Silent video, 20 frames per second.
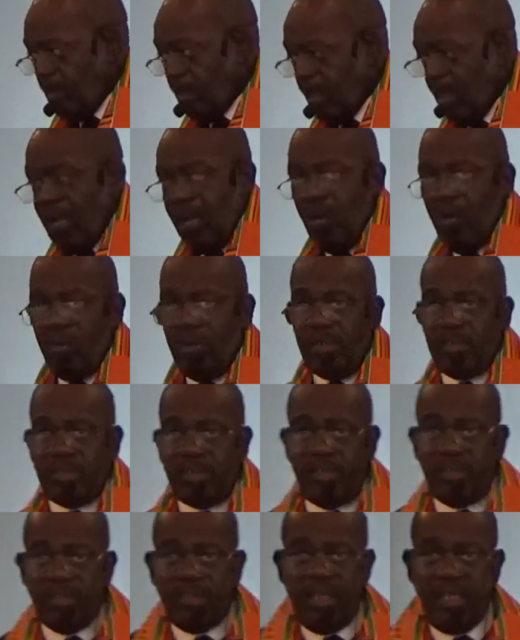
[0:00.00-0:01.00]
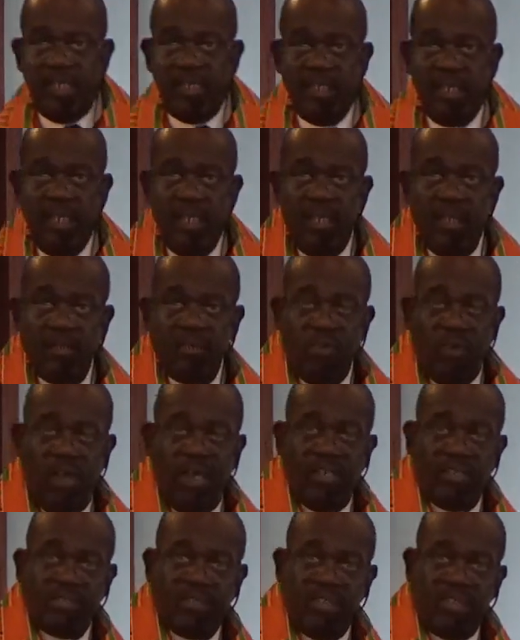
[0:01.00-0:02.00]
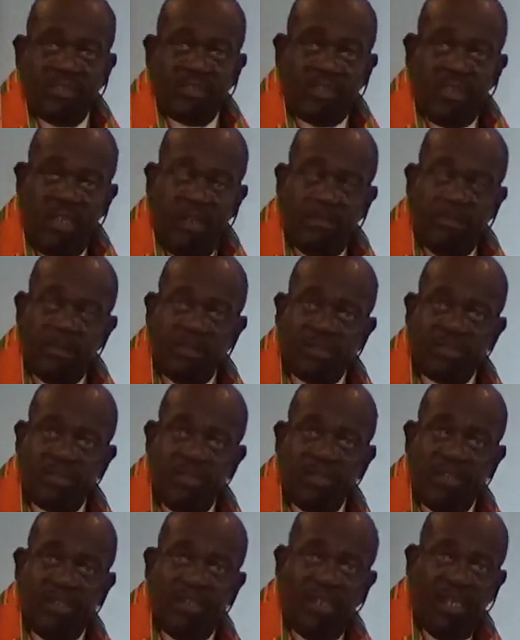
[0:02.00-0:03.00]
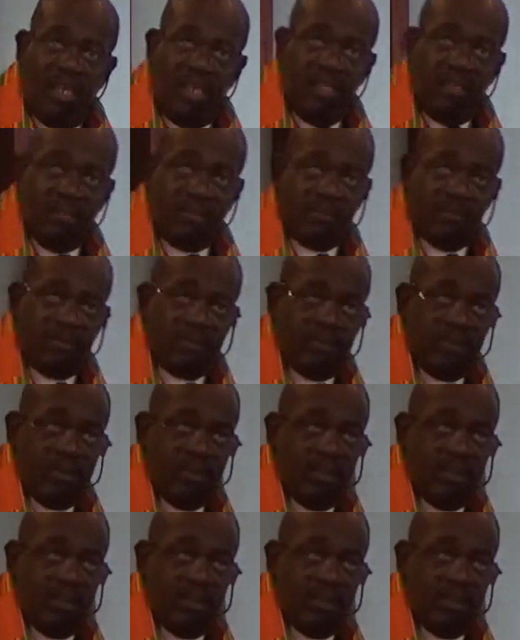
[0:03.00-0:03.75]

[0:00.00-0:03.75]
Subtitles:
How is it that Christ has come into your life